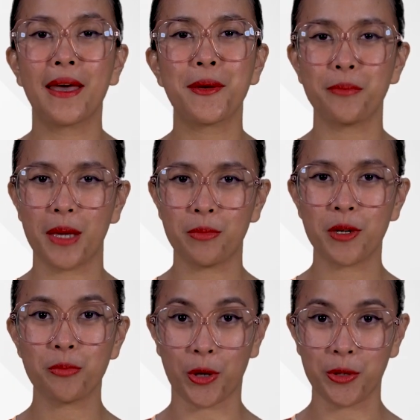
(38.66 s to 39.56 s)

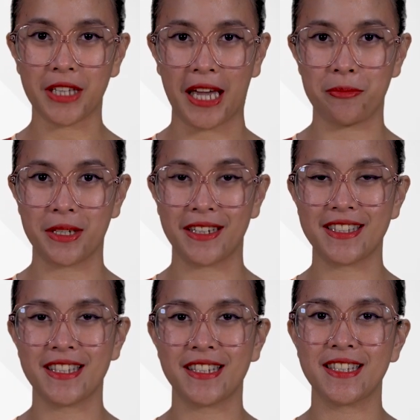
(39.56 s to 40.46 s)
Paper prototyping
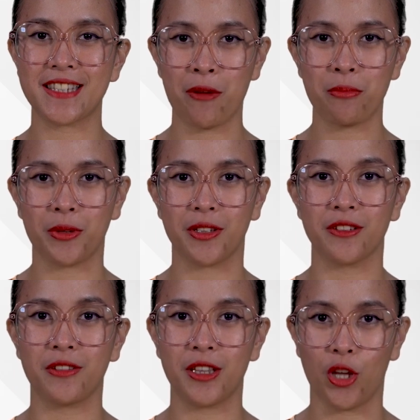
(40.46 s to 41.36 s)
is an example
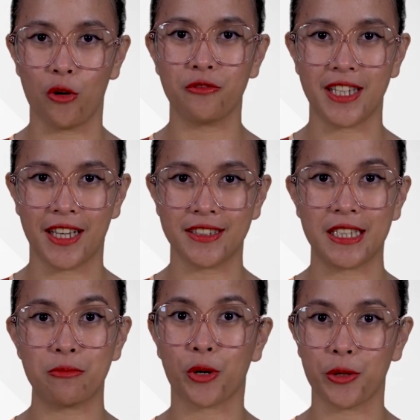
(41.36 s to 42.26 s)
of a low
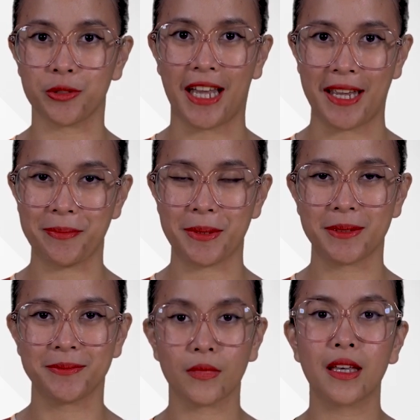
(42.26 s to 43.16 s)
fidelity prototype.
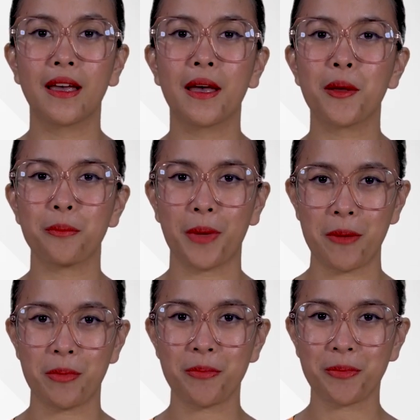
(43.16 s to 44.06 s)

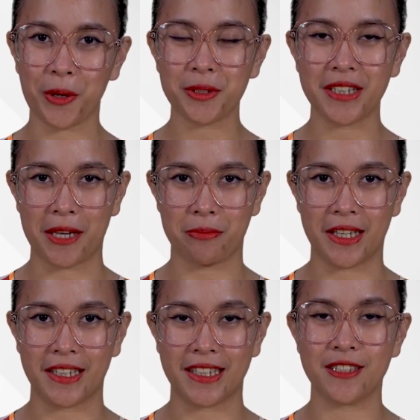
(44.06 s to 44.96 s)
Paper
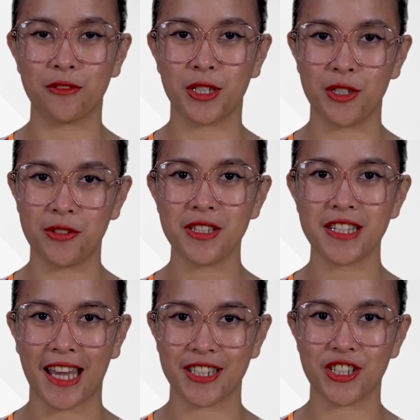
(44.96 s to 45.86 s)
prototyping is when you
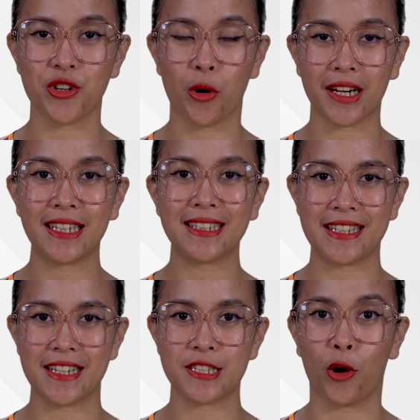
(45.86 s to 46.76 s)
sketch your
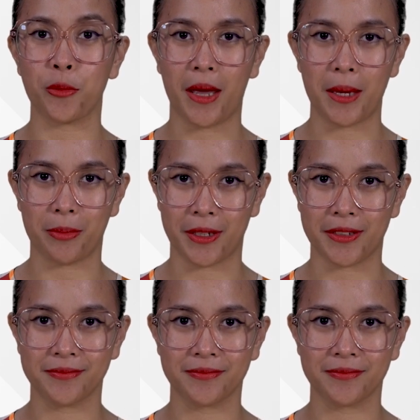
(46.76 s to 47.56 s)
ideas on paper.